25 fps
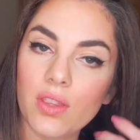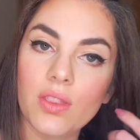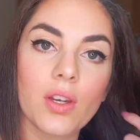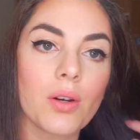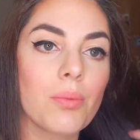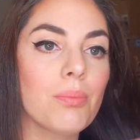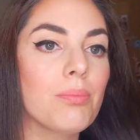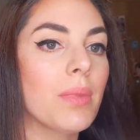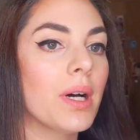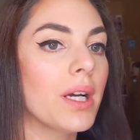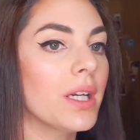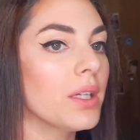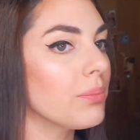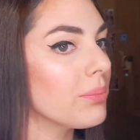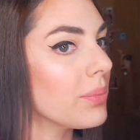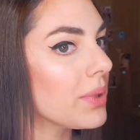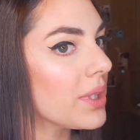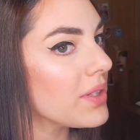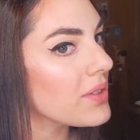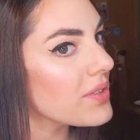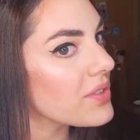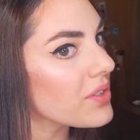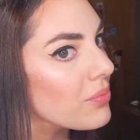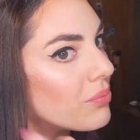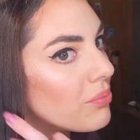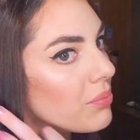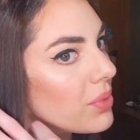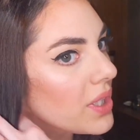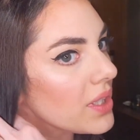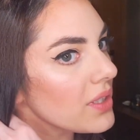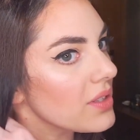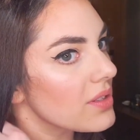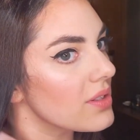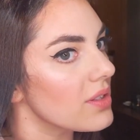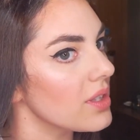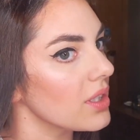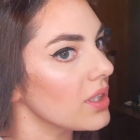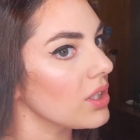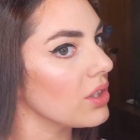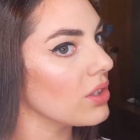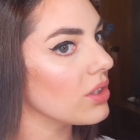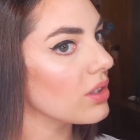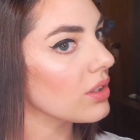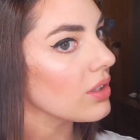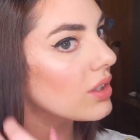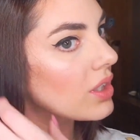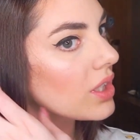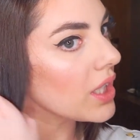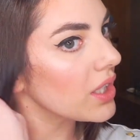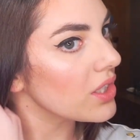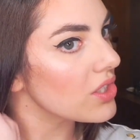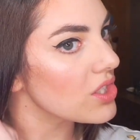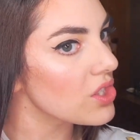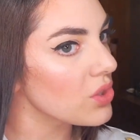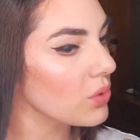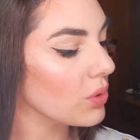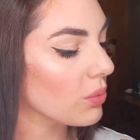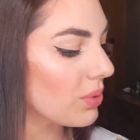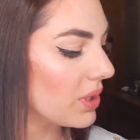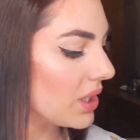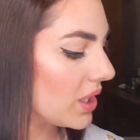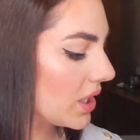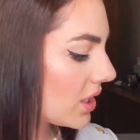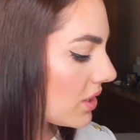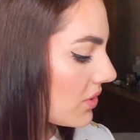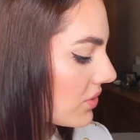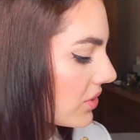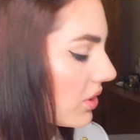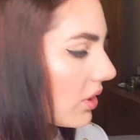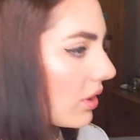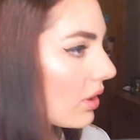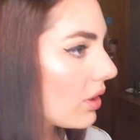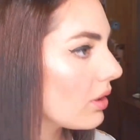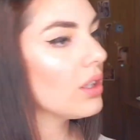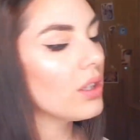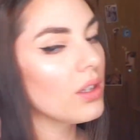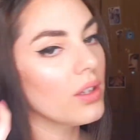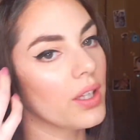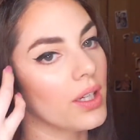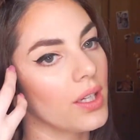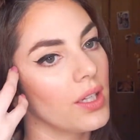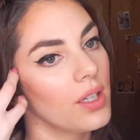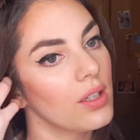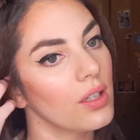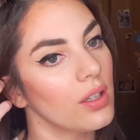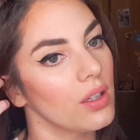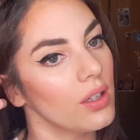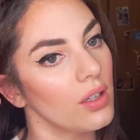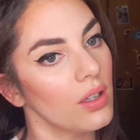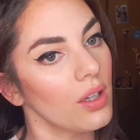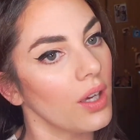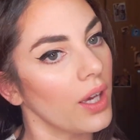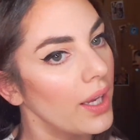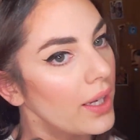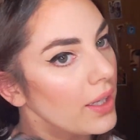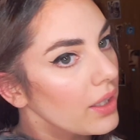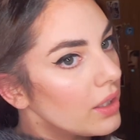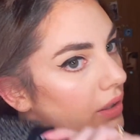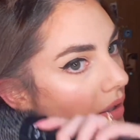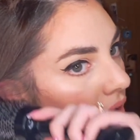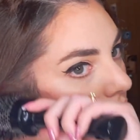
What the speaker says: There might be some bits that you can get to a bit easier, like I can